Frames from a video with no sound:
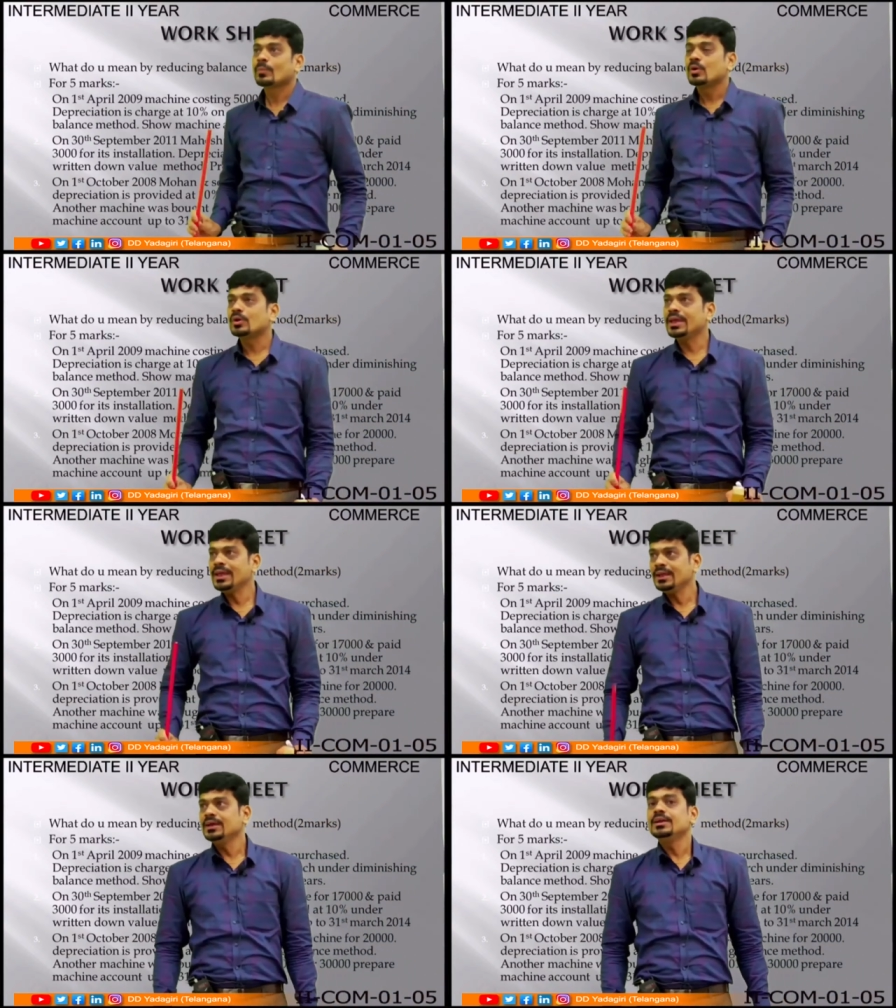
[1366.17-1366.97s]
Okay,
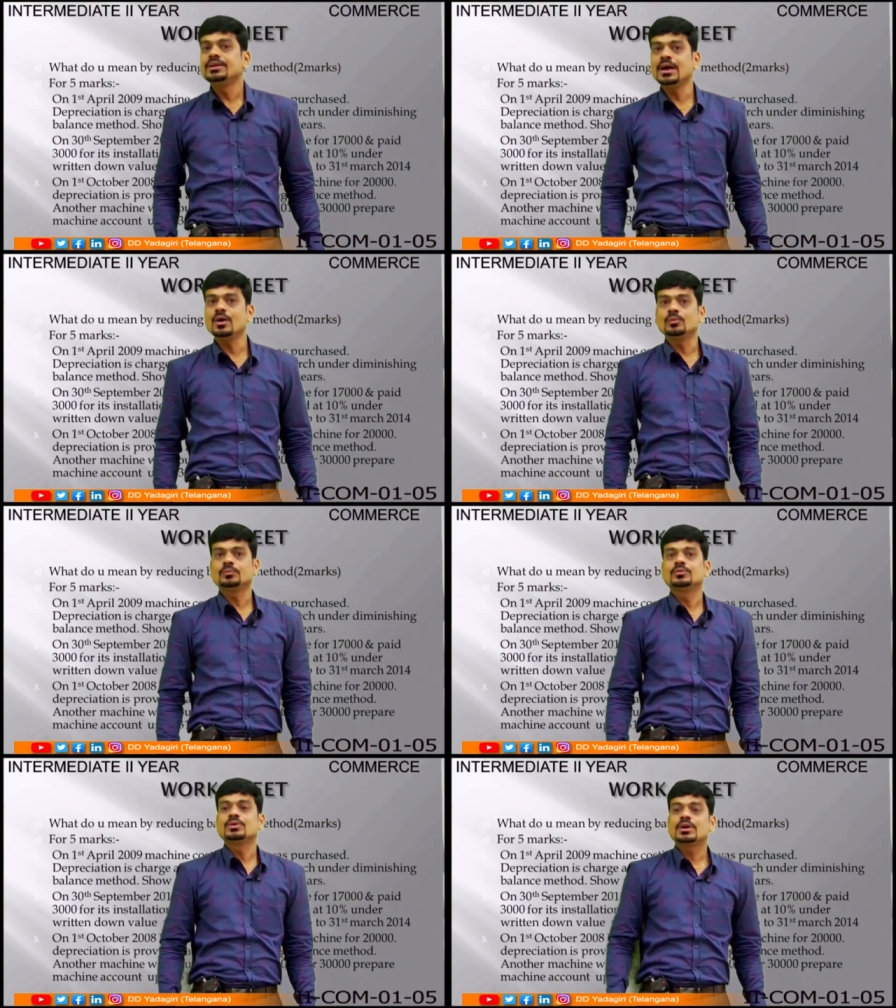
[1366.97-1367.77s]
now
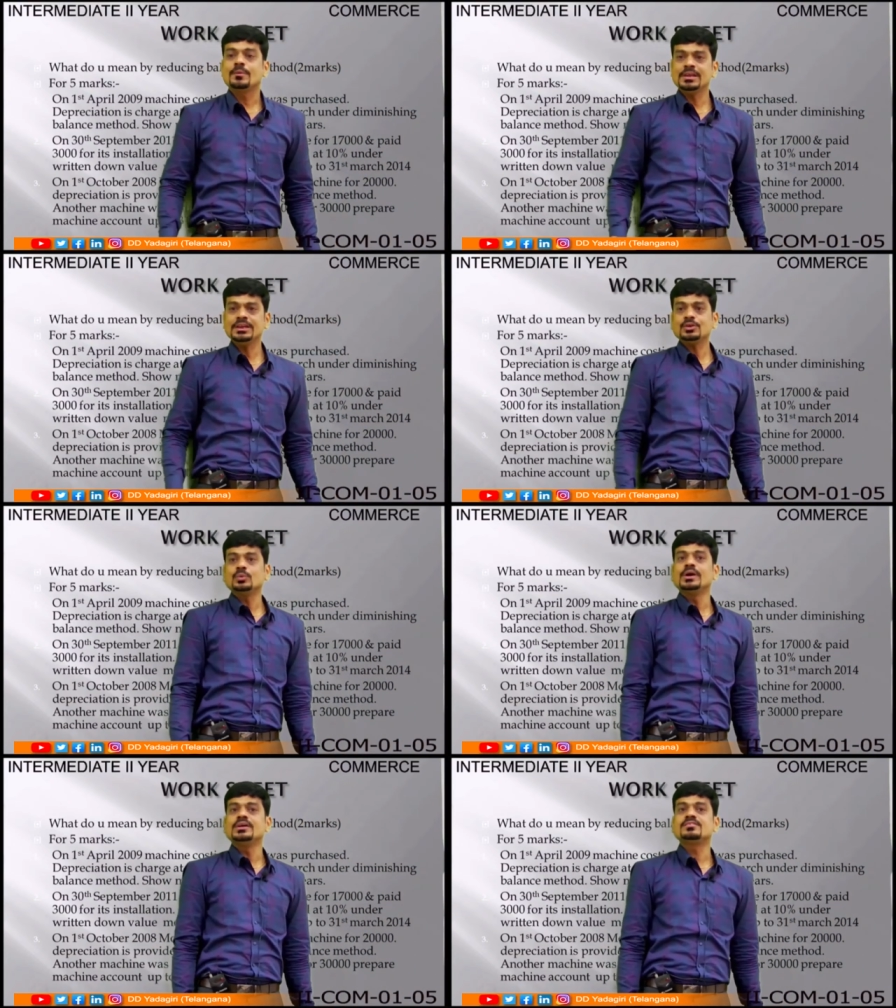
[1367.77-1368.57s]
coming
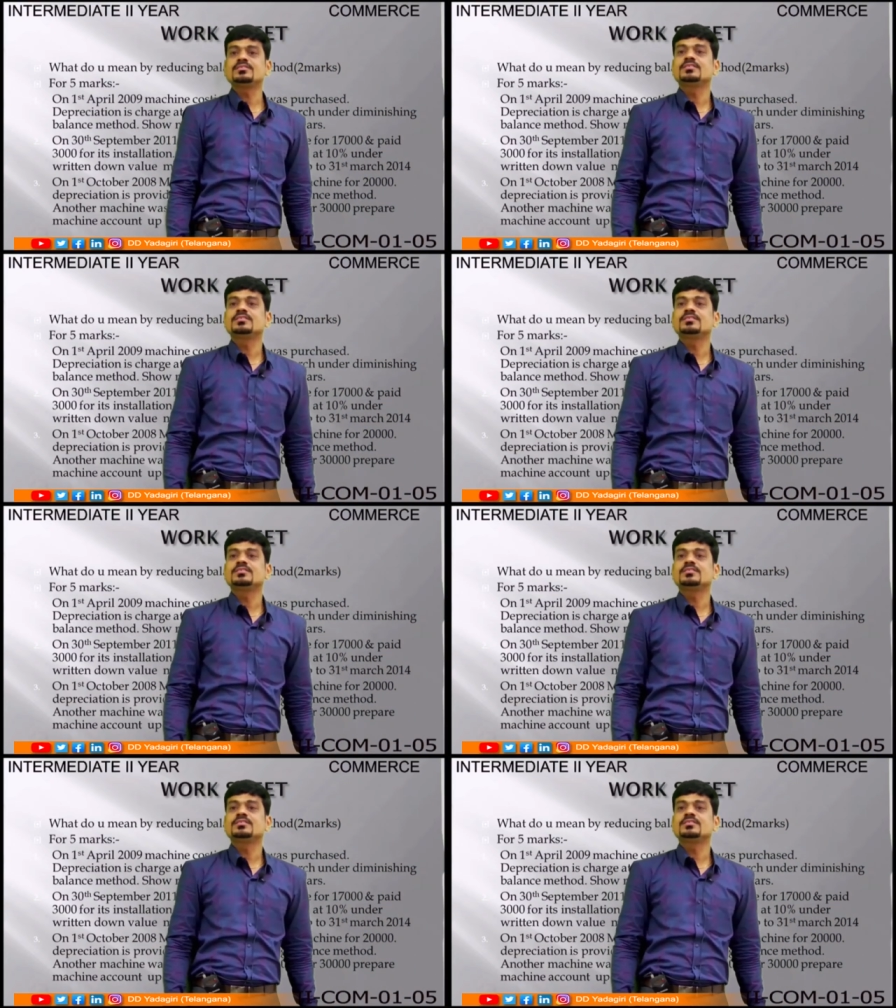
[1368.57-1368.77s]
towards